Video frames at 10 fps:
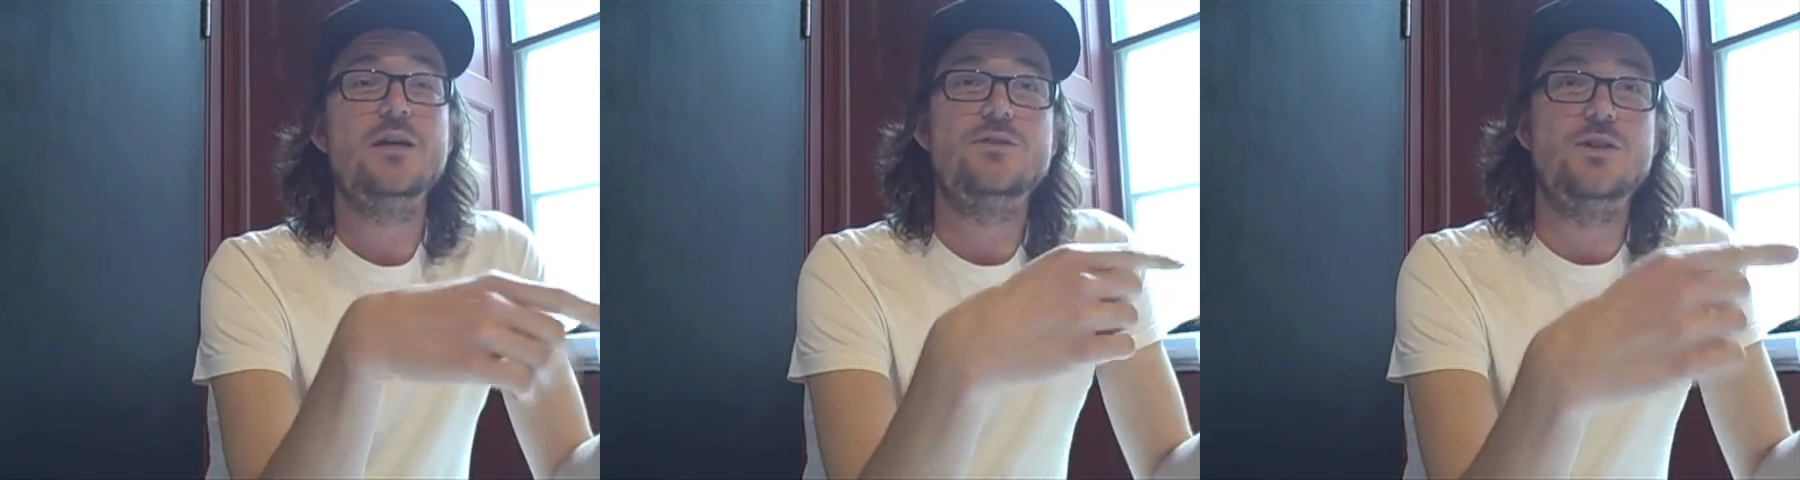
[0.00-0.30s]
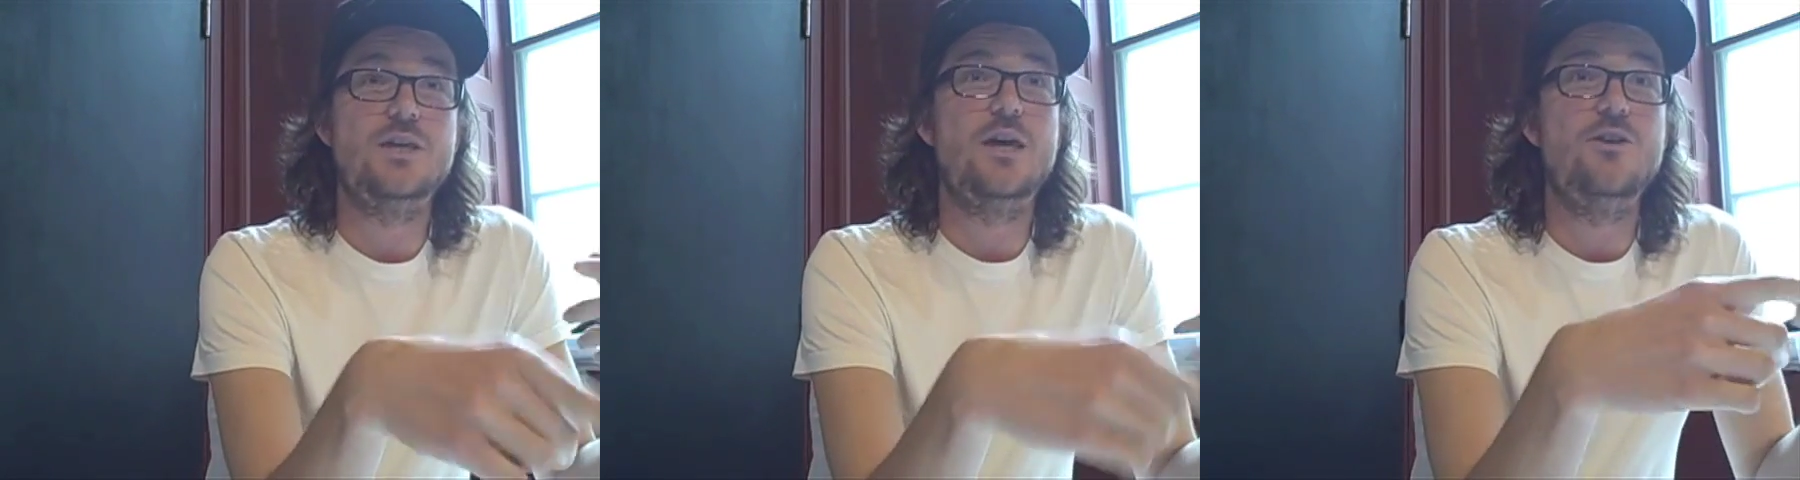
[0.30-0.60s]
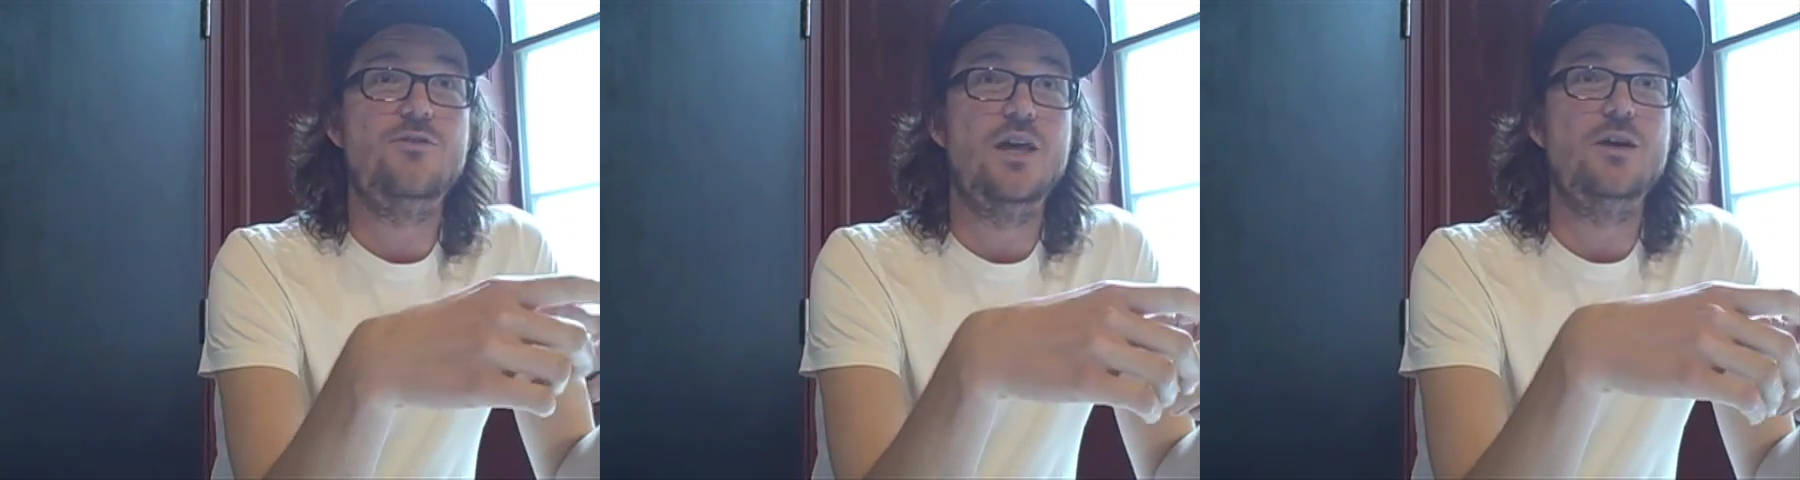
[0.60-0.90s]
So to get
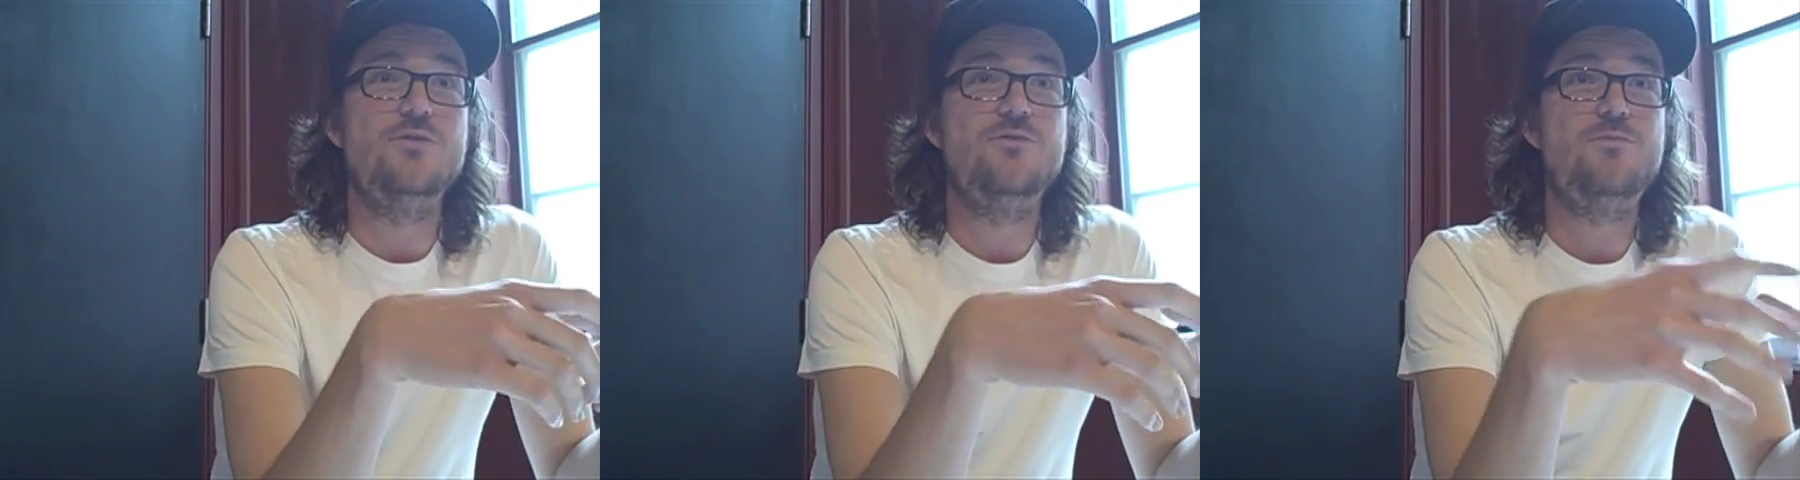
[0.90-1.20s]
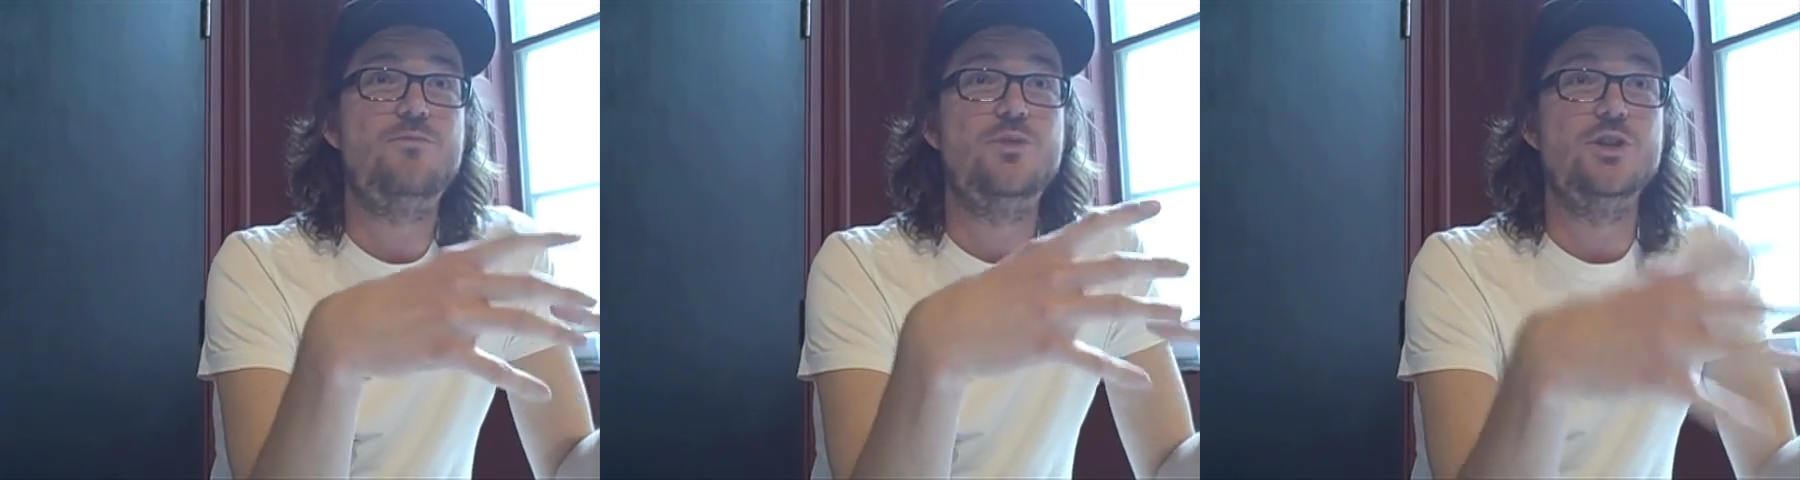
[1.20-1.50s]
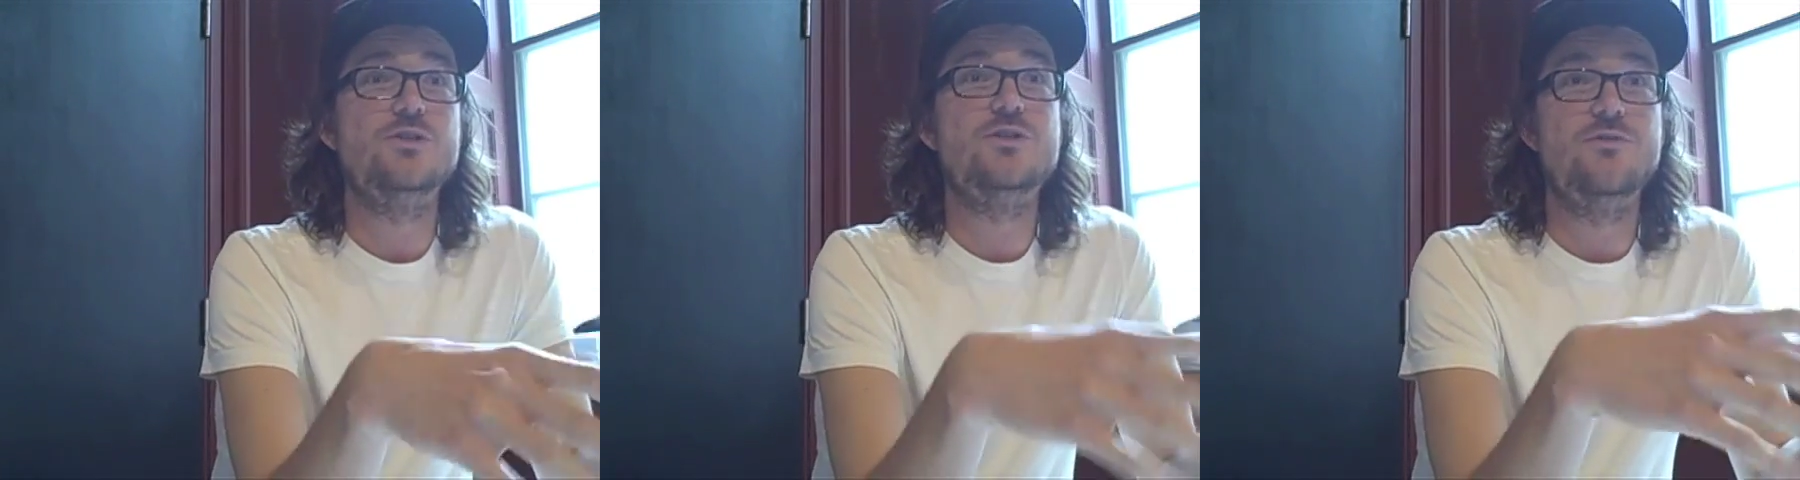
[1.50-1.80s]
over that, we've
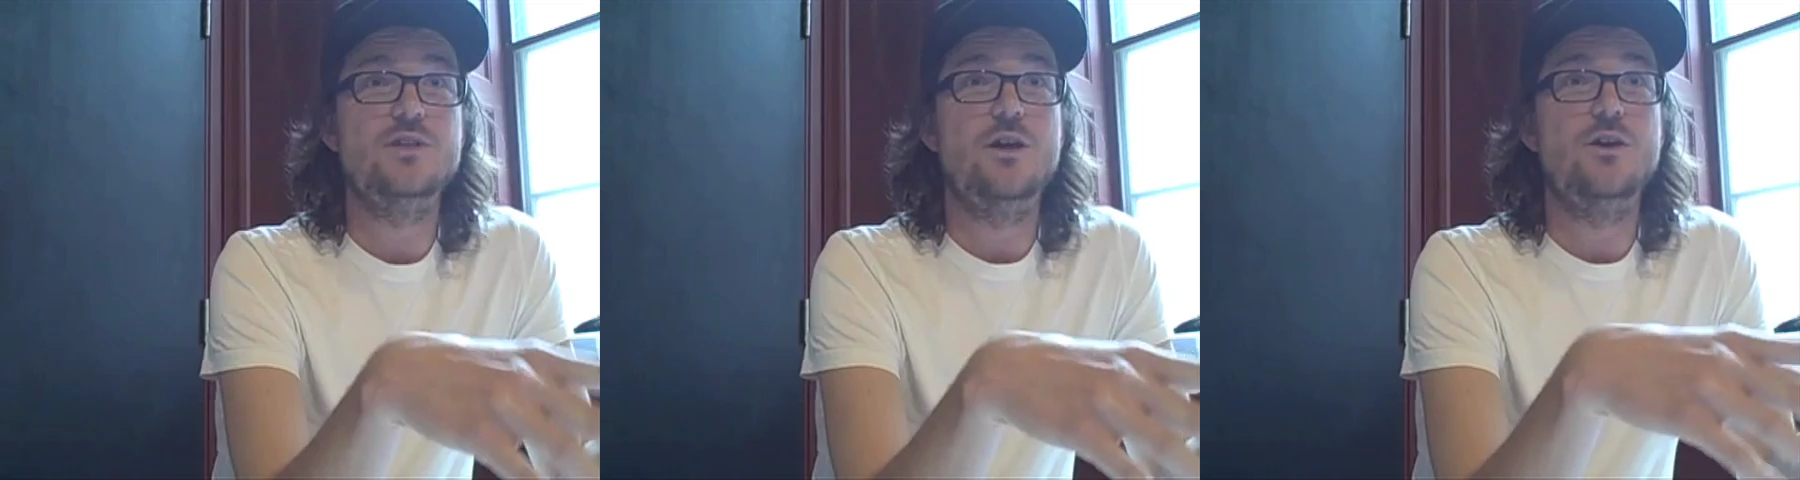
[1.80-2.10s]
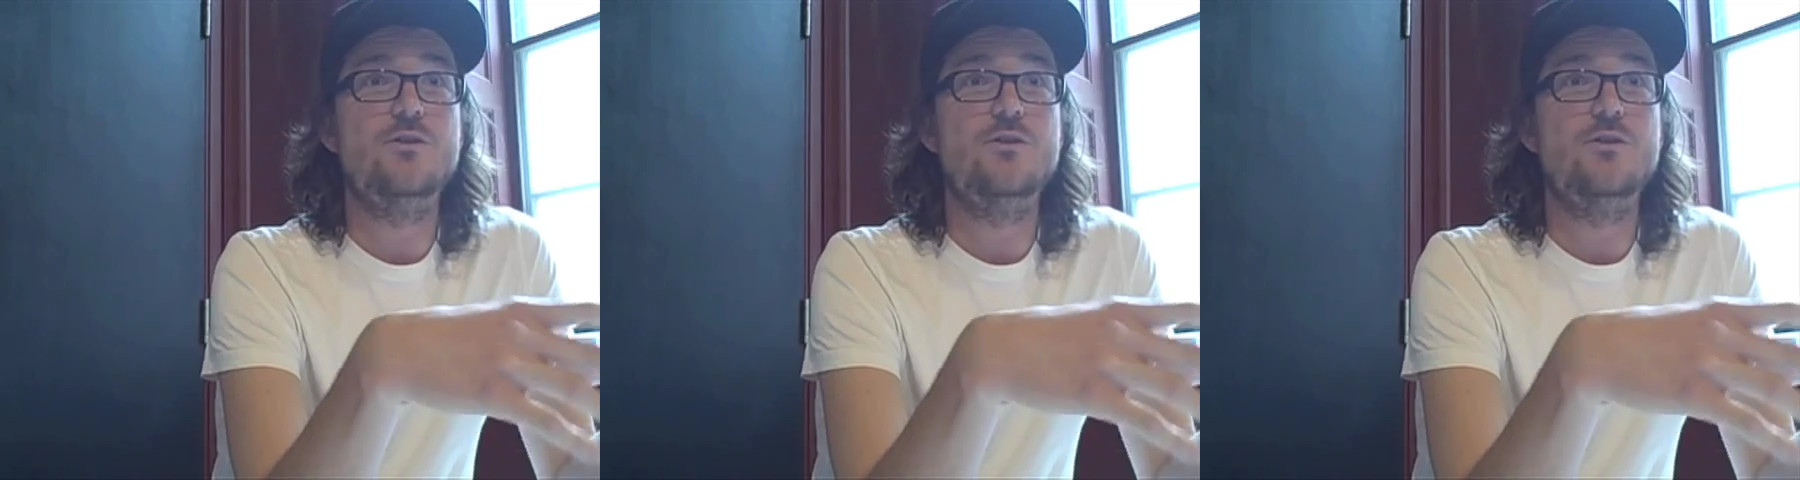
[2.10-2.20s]
produced a video,